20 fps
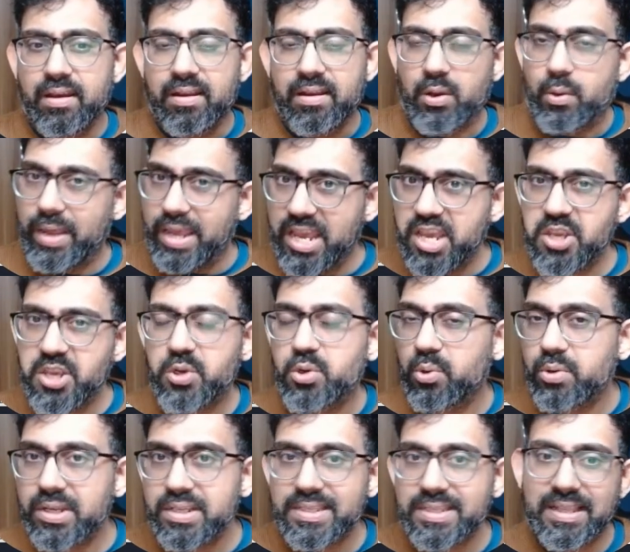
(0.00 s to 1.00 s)
Now here you
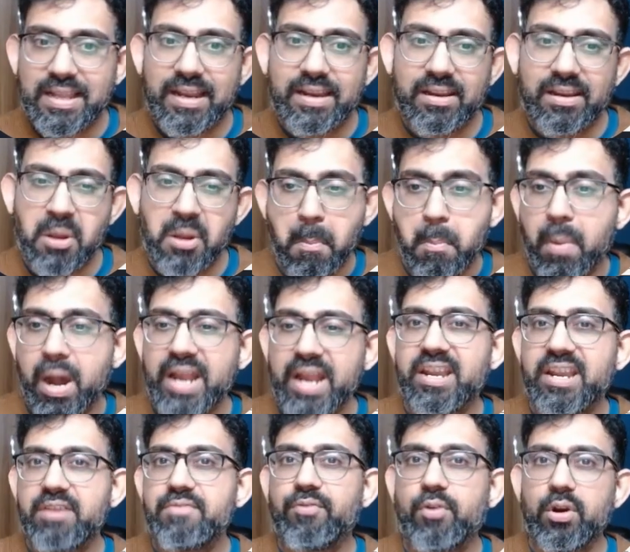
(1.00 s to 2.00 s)
notice that by
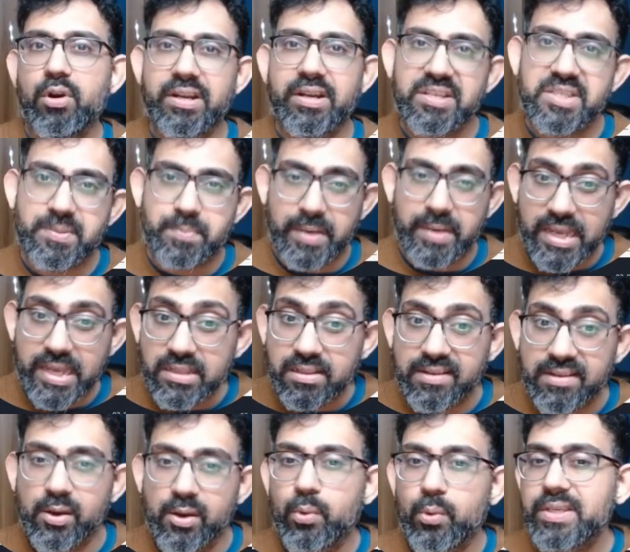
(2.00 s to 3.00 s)
default it is picking the
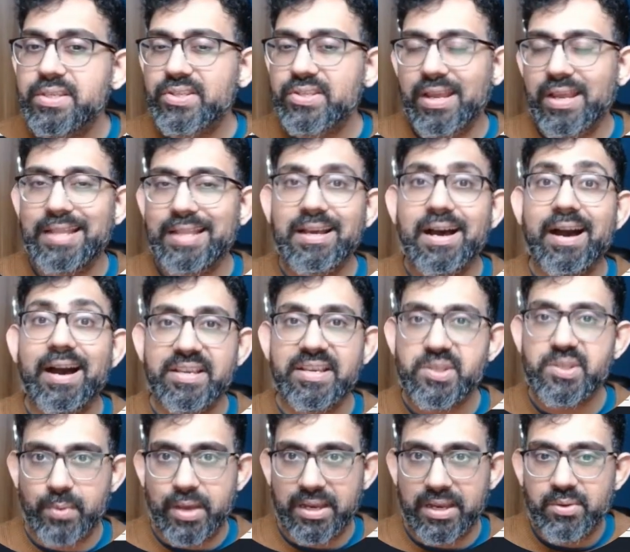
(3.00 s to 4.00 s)
lowest and the
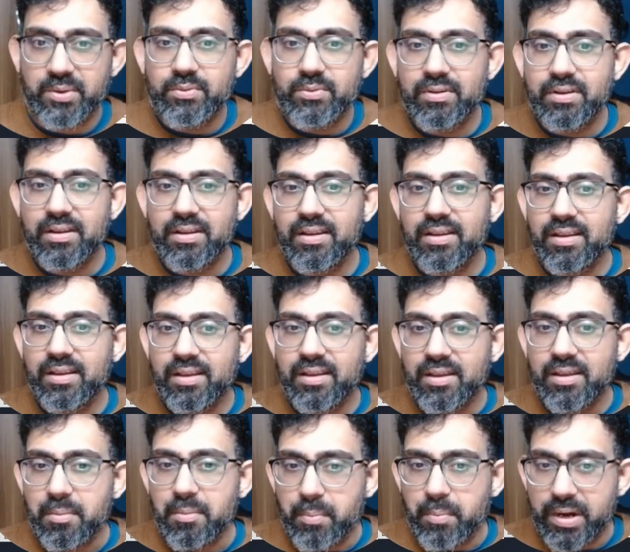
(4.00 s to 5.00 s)
highest value,
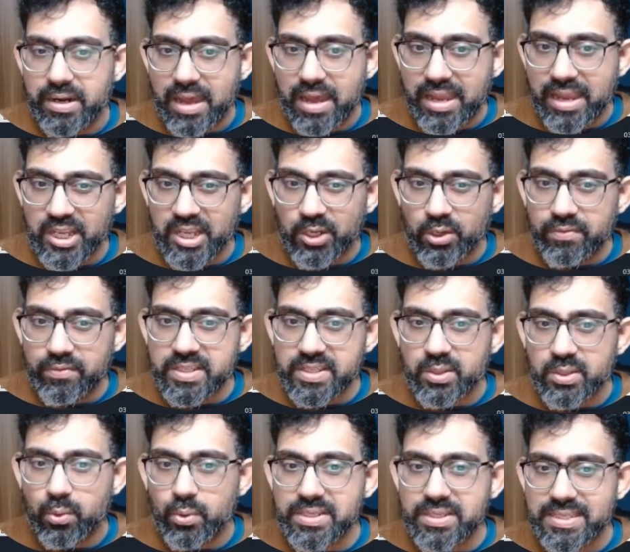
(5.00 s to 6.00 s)
but I can always
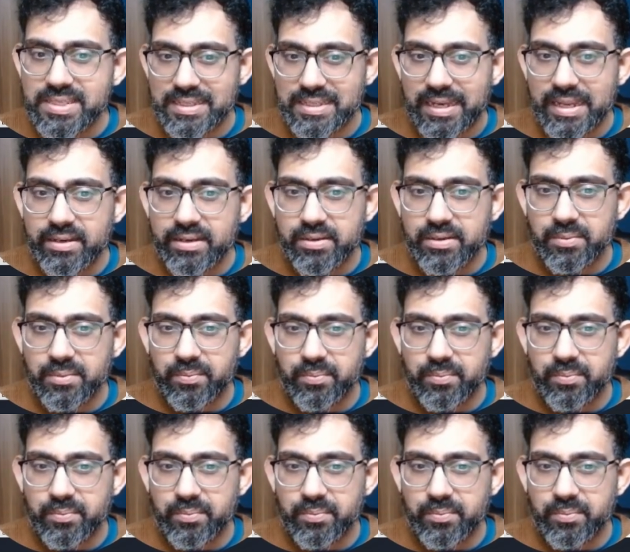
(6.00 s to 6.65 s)
go and select